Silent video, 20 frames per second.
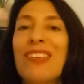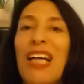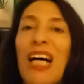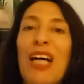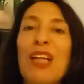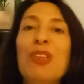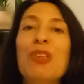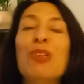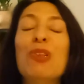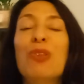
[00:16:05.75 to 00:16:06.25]

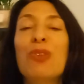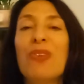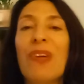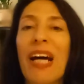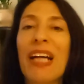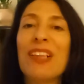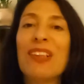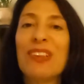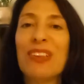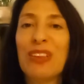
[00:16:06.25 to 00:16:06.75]
a new
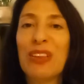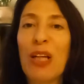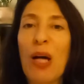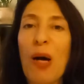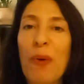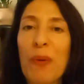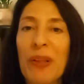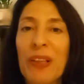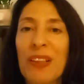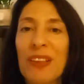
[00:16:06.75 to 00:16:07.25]
record
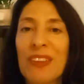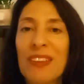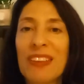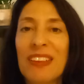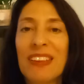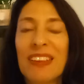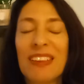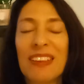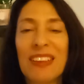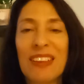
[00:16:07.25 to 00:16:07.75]
going.
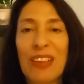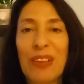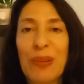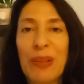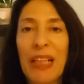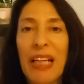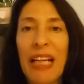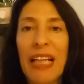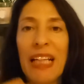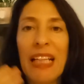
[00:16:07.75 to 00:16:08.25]

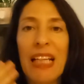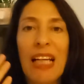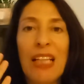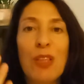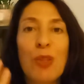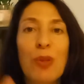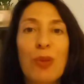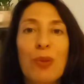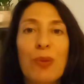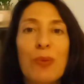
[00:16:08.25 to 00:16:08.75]
Okay? A
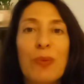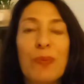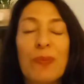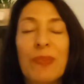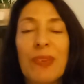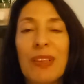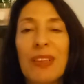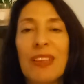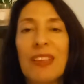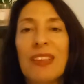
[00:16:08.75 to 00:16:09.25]
new,
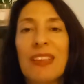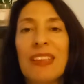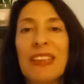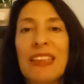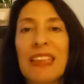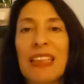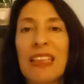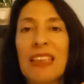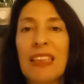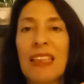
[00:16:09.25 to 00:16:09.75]

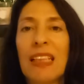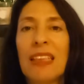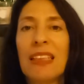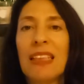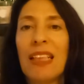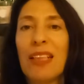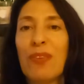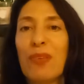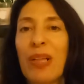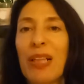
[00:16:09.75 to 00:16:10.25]
yes, I
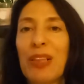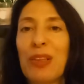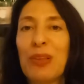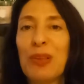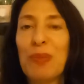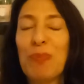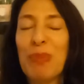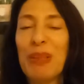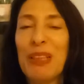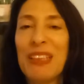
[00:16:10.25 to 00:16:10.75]
say
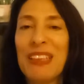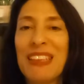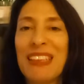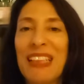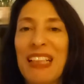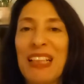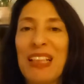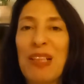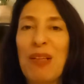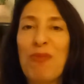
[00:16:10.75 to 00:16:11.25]
record because
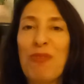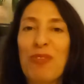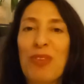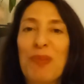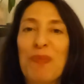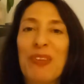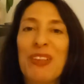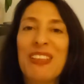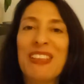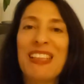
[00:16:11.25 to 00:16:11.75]
I come
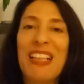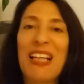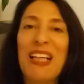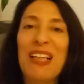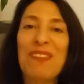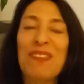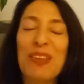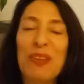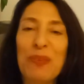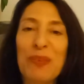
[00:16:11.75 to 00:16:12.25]
from the
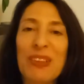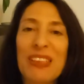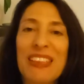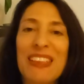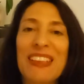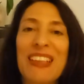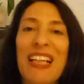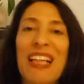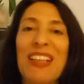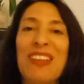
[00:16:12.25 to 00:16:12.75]
time that we
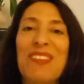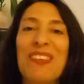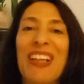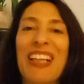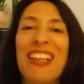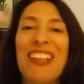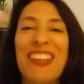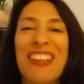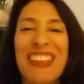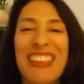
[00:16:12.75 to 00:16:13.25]
still had
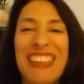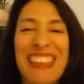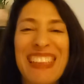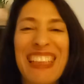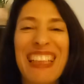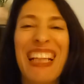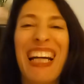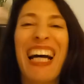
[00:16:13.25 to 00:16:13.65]
records.